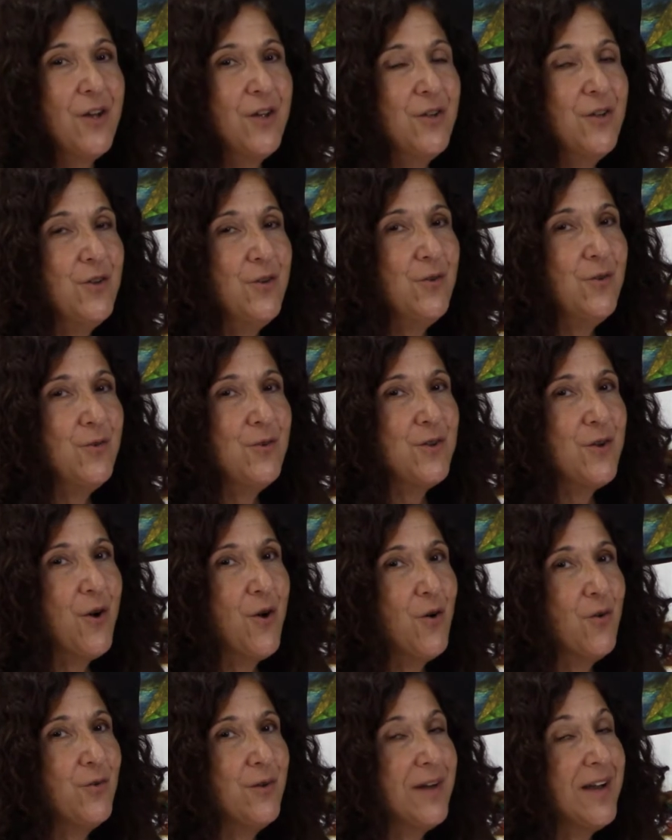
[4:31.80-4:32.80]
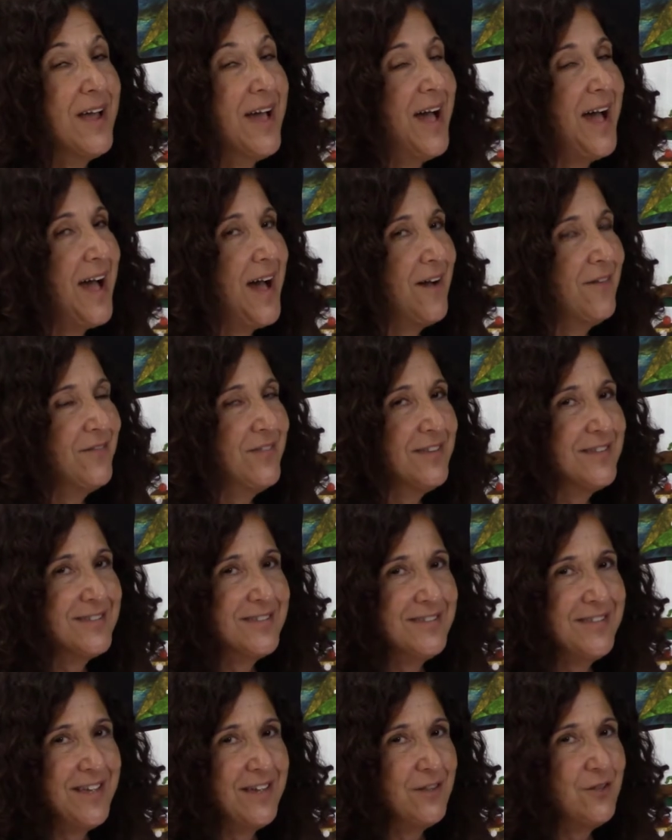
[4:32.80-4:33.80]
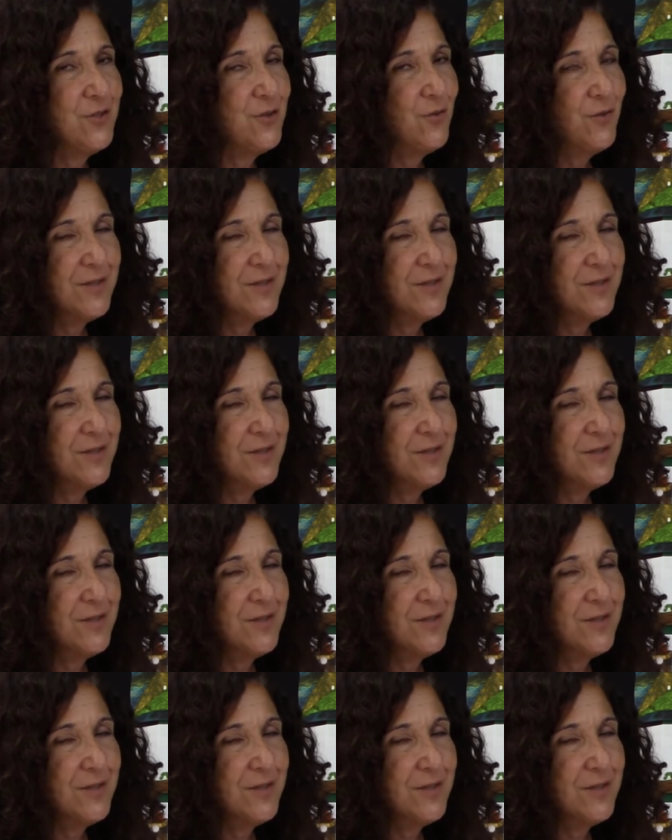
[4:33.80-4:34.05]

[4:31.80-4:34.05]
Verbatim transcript: you don't have the do